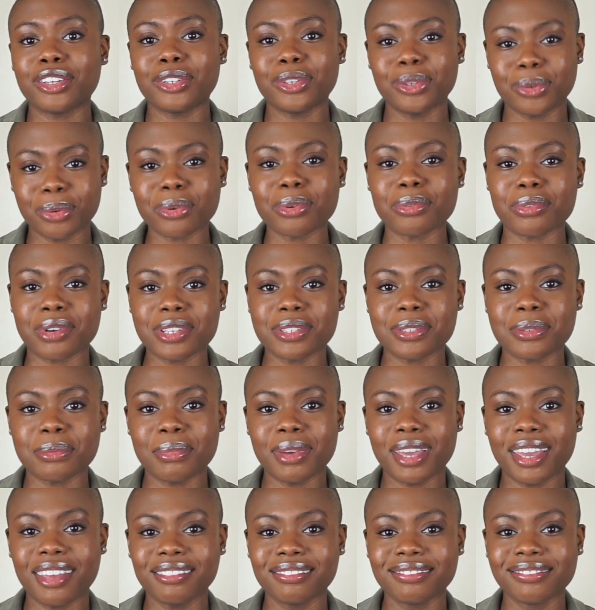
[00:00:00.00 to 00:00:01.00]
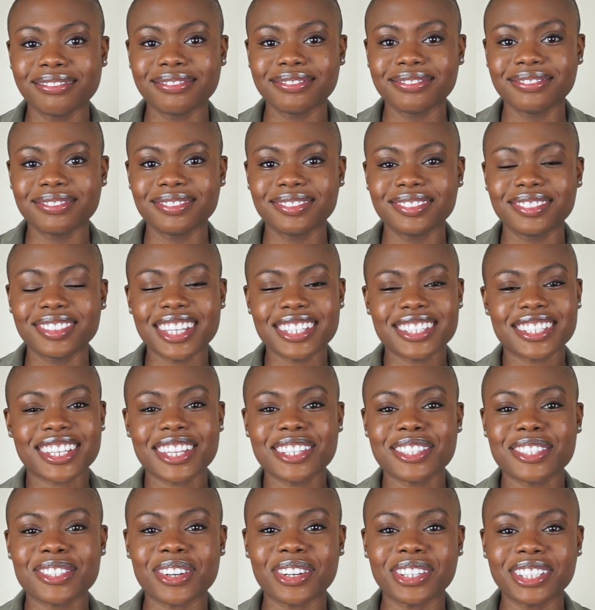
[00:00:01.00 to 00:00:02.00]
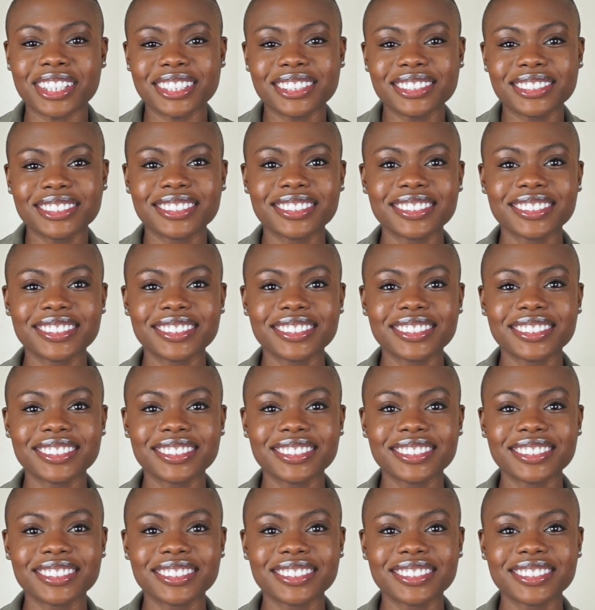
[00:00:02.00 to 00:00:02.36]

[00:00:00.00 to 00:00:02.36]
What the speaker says: your resume. Let's get started.